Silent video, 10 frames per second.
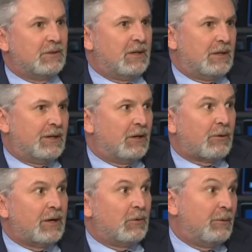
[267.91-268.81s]

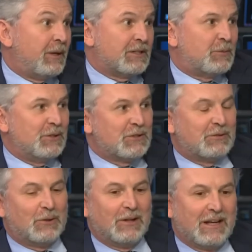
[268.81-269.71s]
the biggest producer
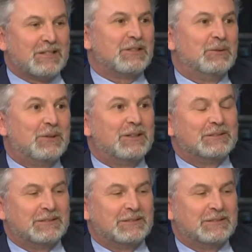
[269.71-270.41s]
of oil and gas in the world.